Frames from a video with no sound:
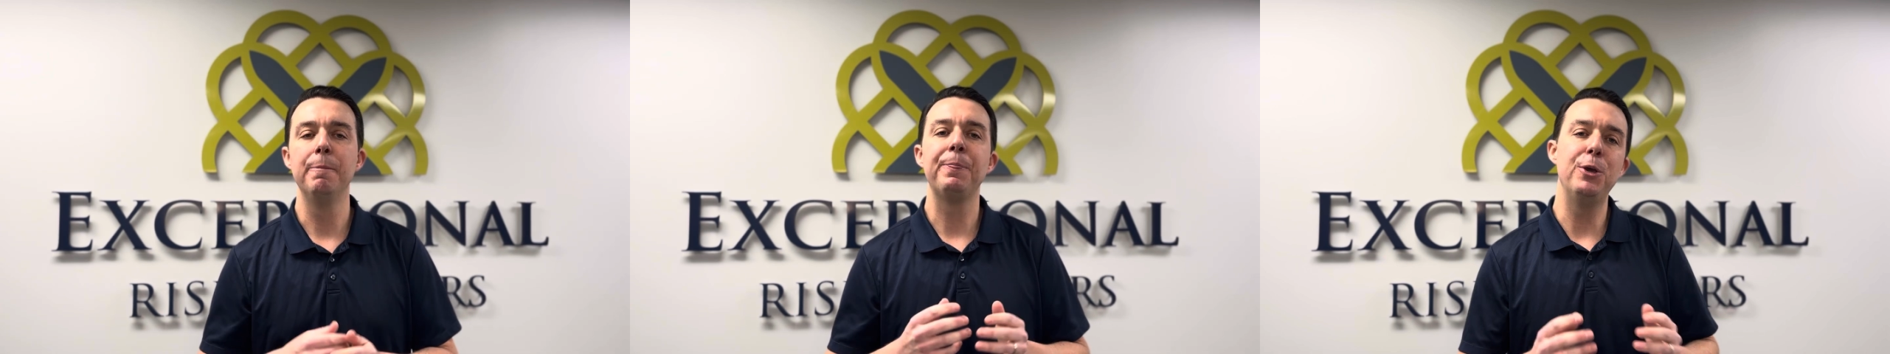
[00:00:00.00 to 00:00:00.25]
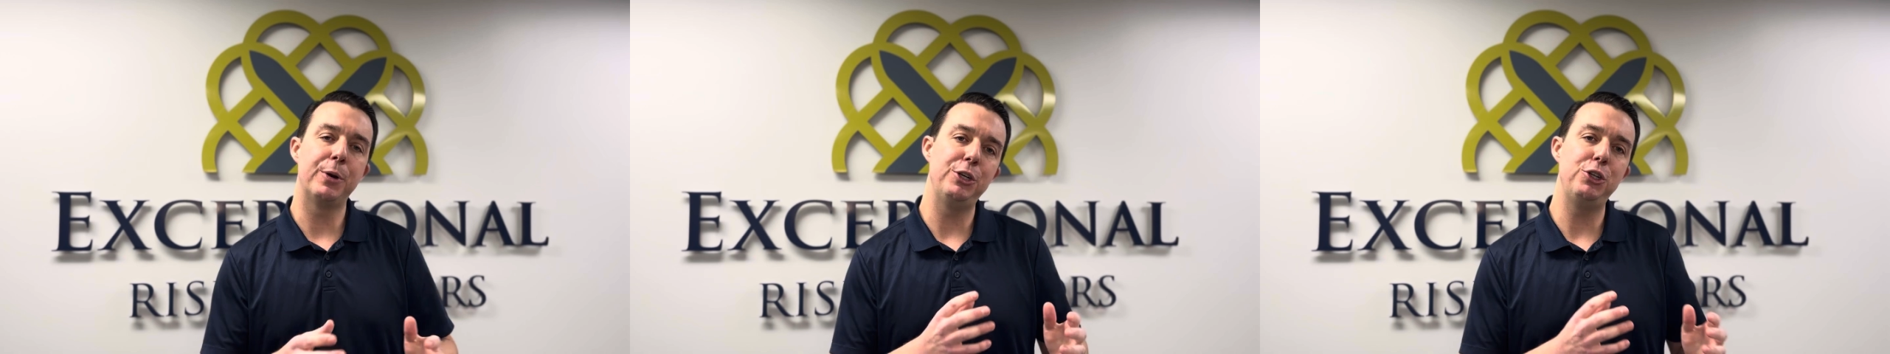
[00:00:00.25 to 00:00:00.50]

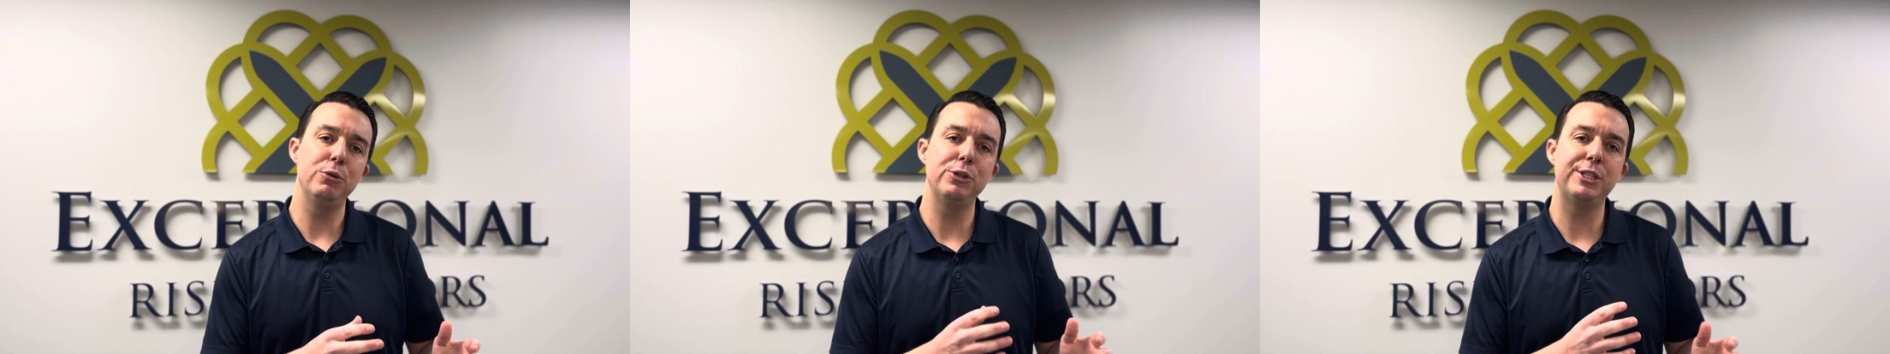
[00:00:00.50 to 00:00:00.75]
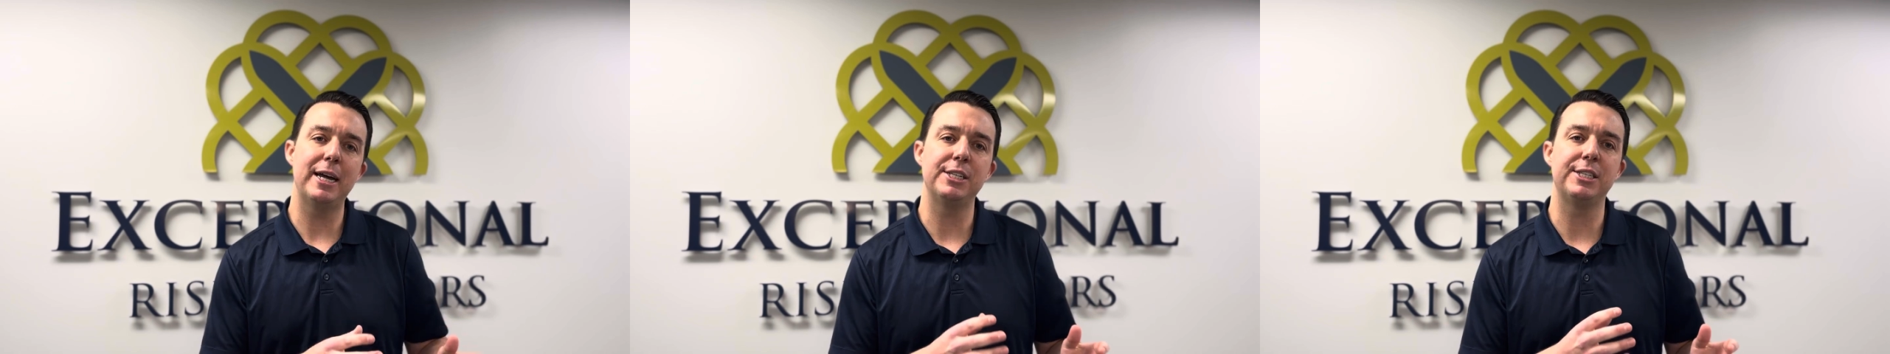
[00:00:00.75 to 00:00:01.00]
you can use
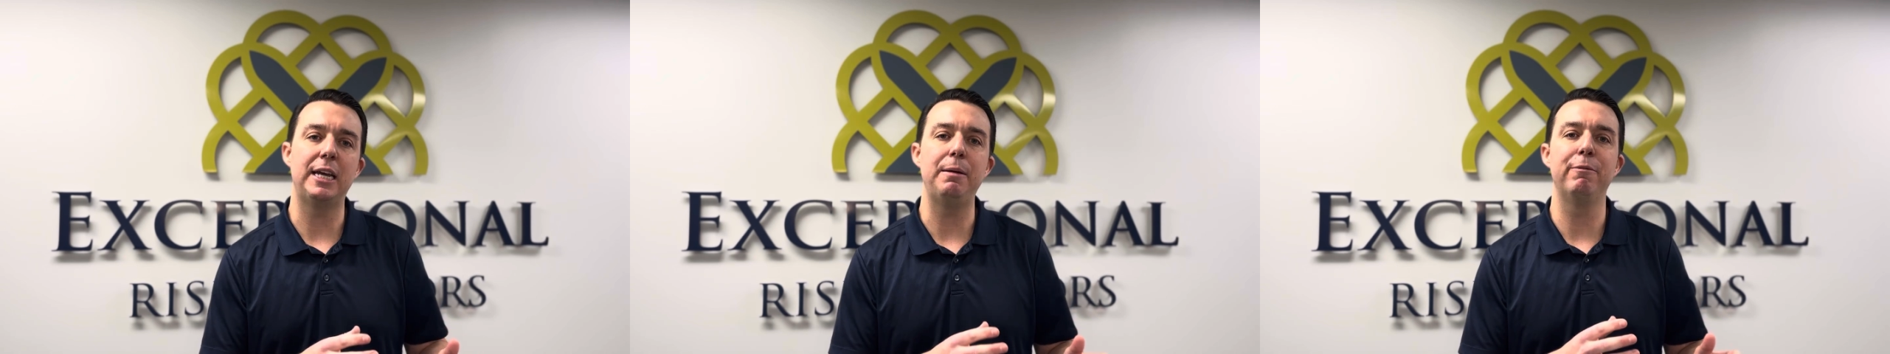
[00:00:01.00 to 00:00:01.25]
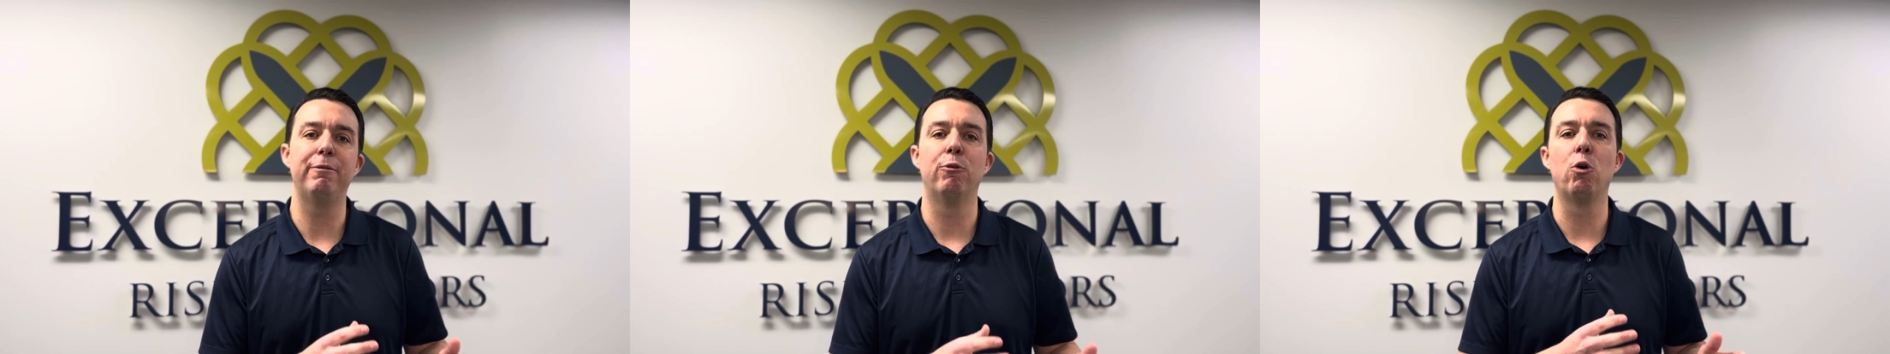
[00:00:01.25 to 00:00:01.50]
that same
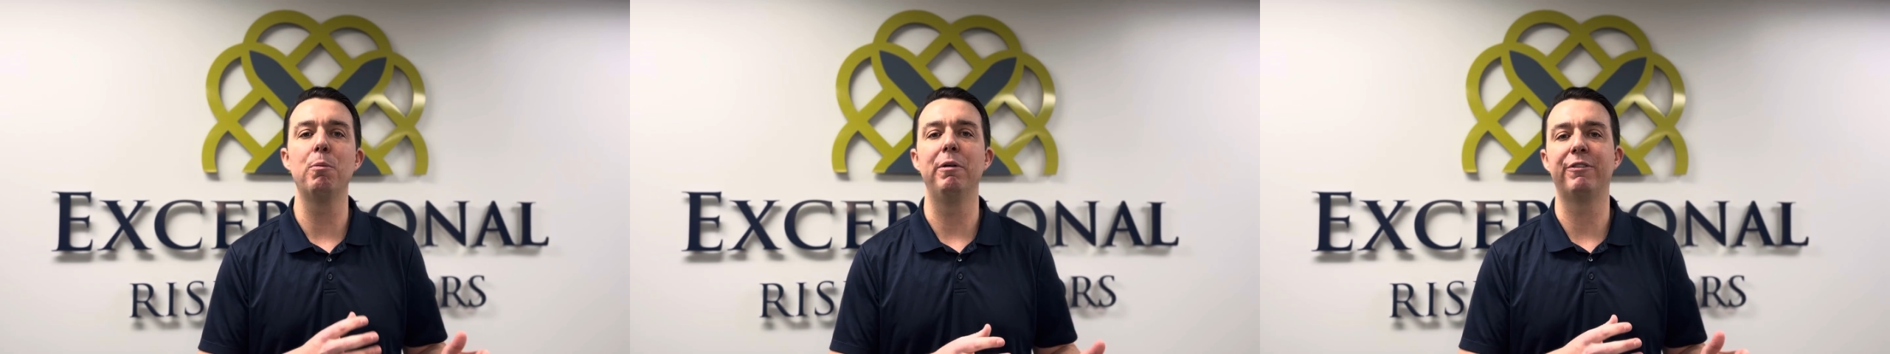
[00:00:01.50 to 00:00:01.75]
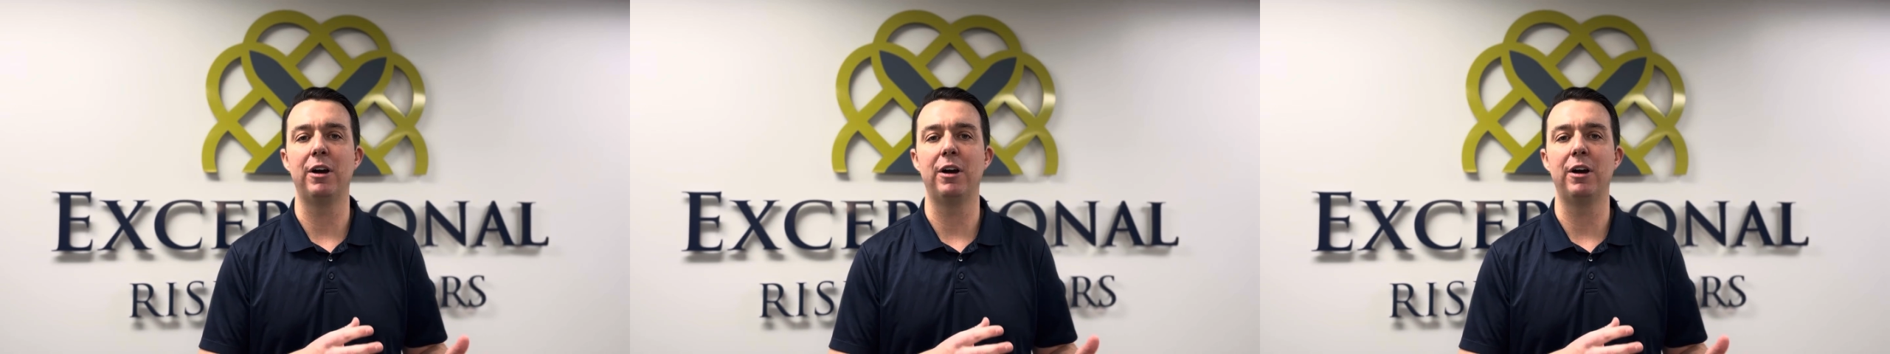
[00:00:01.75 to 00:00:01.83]
form of